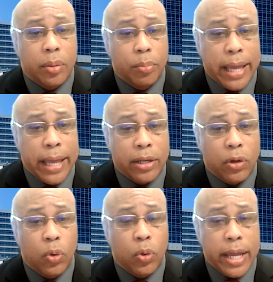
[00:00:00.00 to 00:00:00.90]
Black,
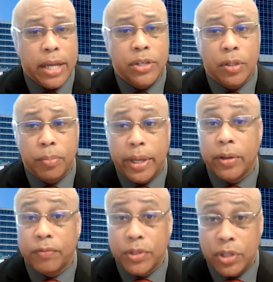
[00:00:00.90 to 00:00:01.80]
or Asian
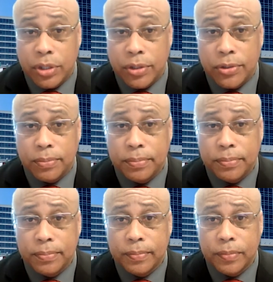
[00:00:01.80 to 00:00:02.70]
male physicians.
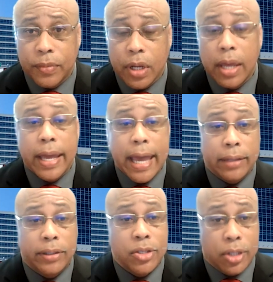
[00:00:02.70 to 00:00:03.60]

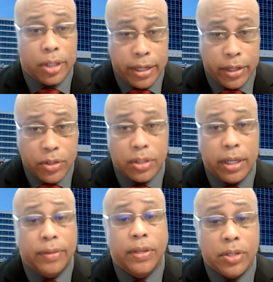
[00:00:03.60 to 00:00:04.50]
At these clinics
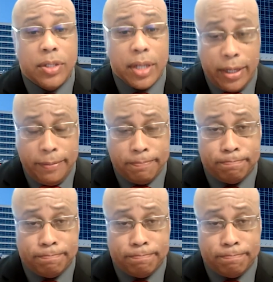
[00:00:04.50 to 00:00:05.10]
in this study,